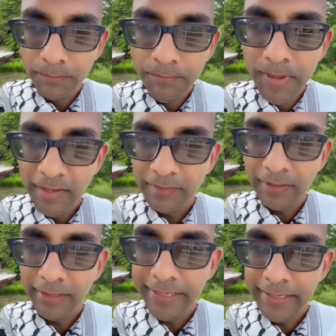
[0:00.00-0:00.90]

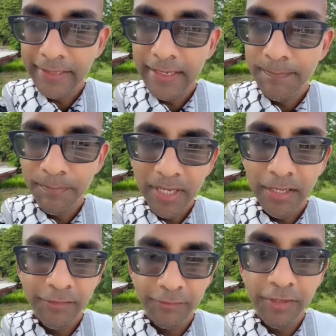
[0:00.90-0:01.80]
basically, he
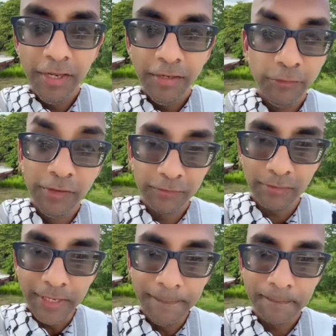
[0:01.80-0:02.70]
purged the
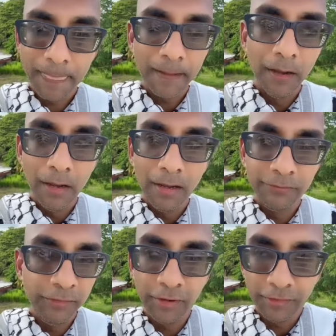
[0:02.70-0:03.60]
judiciary of
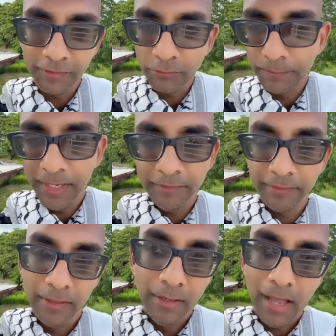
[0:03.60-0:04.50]
the judges and replaced,
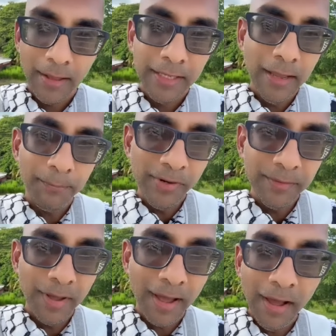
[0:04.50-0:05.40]
uh, he appointed
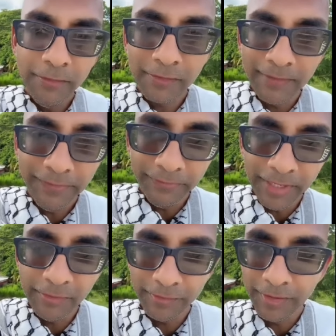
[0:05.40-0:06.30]
150
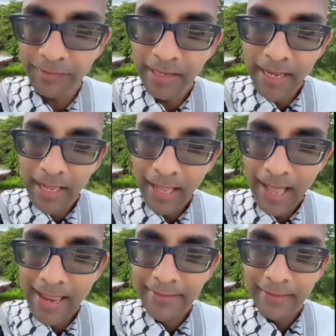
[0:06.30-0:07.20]
judges.
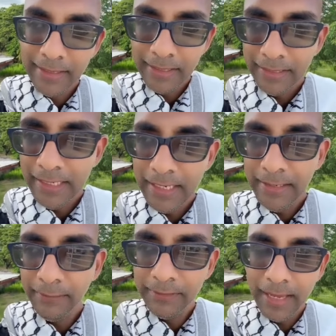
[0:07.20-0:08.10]
And
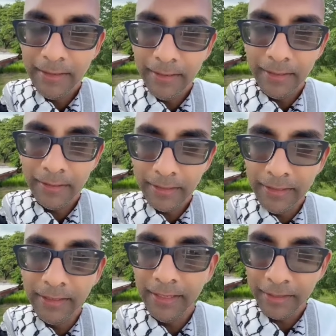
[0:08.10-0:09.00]
he did, he
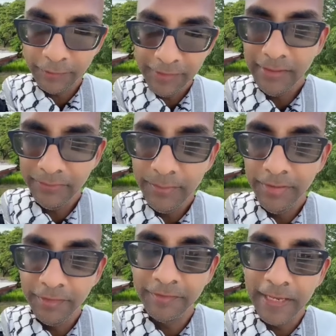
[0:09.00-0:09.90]
declared a state of
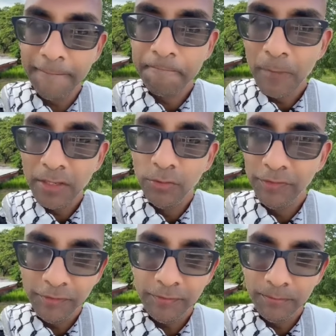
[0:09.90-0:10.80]
emergency
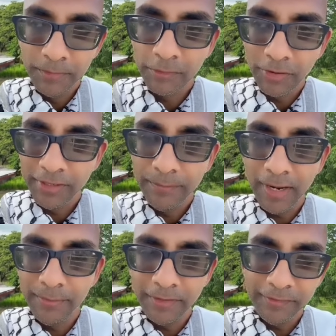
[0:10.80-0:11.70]
uses majority in
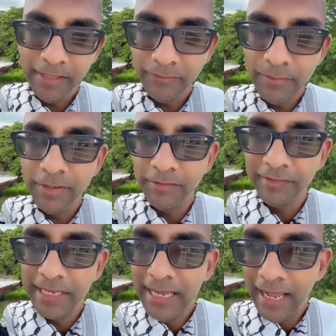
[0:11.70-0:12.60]
parliament, state of
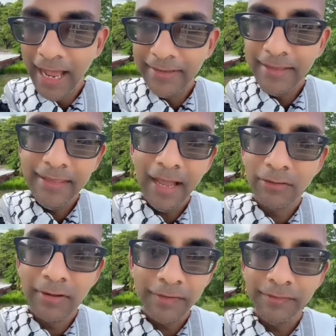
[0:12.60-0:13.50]
emergency, and then they
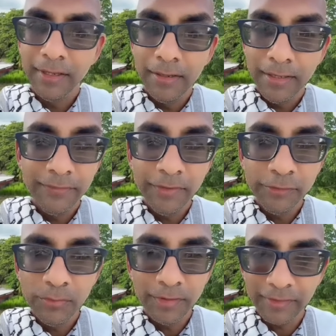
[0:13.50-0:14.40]
arrested in the first
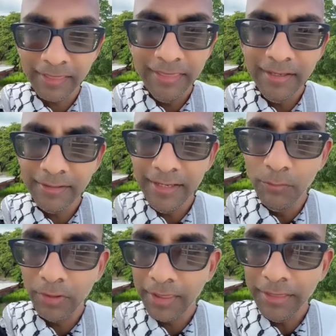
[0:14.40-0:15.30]
two months 30,
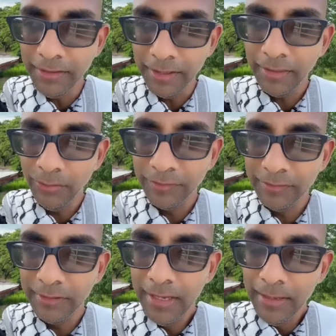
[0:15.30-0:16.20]
more than
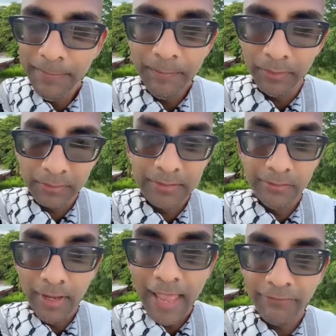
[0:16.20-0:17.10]
30,000 people,
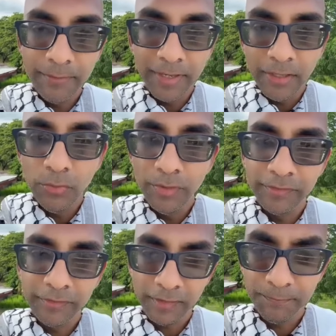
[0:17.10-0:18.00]
everybody who was
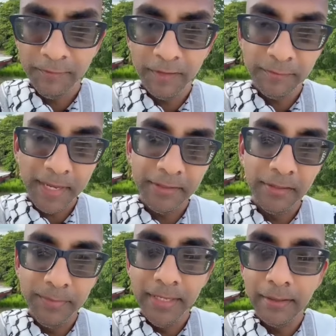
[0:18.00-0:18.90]
sus suspected
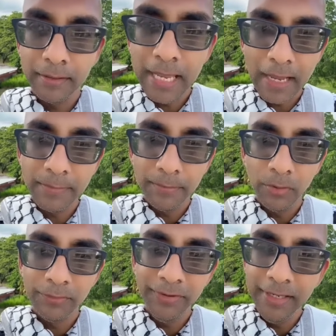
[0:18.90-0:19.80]
of being a gang member,
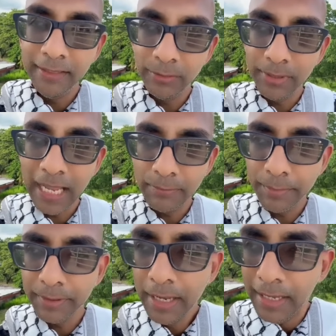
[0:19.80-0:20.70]
affiliated with gang
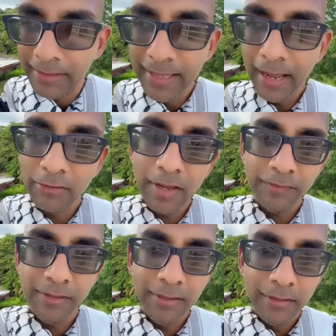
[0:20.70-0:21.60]
member. They
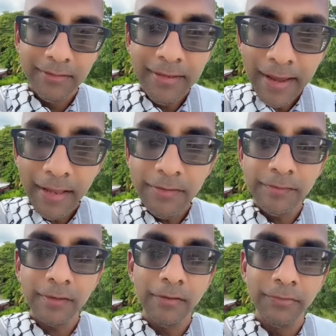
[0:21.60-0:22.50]
arrested
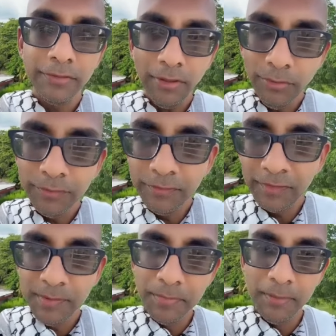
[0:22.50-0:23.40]
tens of thousands
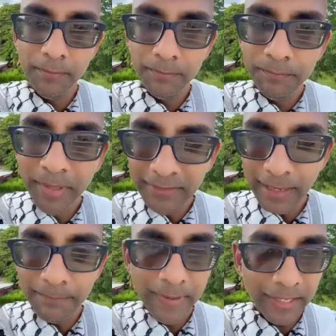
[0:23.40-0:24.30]
of people, built a
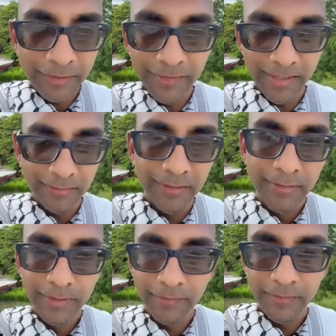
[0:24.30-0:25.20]
mega jail
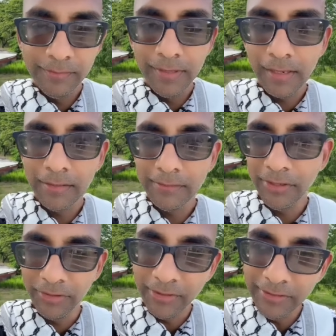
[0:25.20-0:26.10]
because you
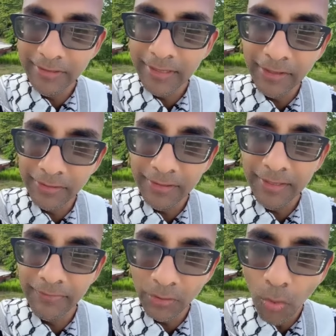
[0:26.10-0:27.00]
know they couldn't they couldn't
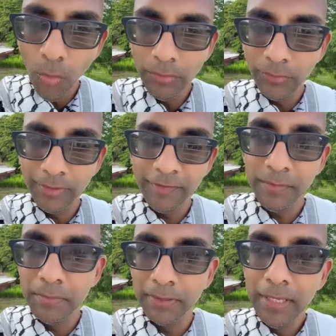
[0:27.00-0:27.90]
even hold all these
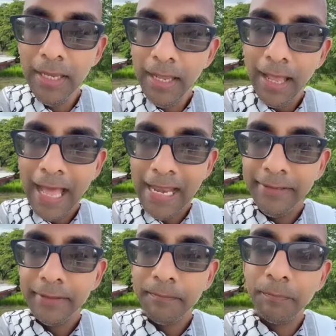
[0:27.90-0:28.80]
people,
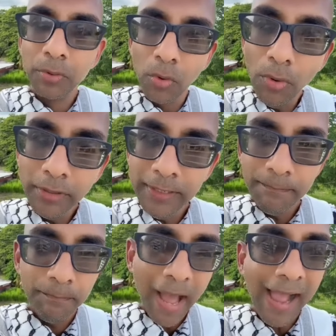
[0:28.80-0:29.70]
and broke the
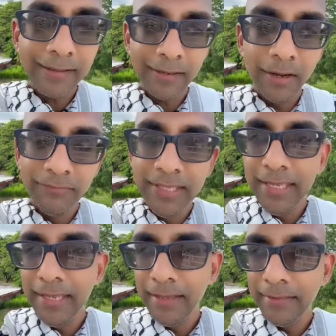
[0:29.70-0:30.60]
back of
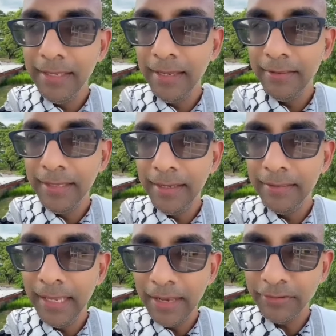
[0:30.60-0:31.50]
the the the,
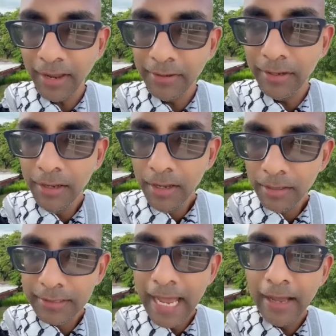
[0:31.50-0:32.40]
the entire
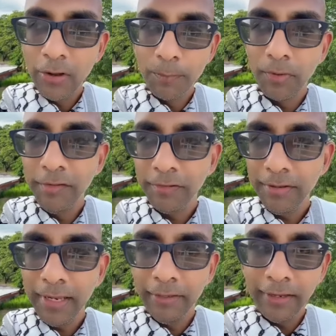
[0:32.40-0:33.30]
gang operation,
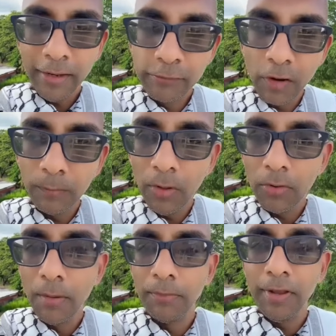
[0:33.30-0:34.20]
the entire drug block
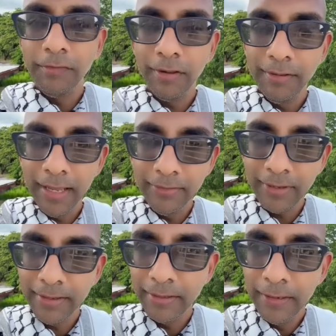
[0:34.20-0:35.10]
operation, the
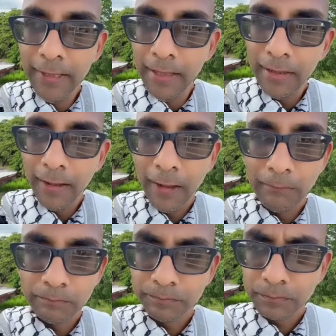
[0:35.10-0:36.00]
entire
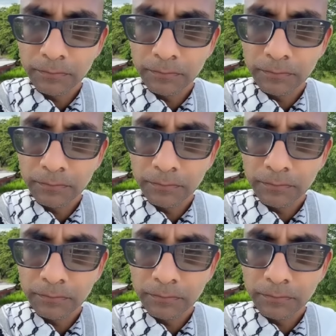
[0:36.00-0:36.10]
um,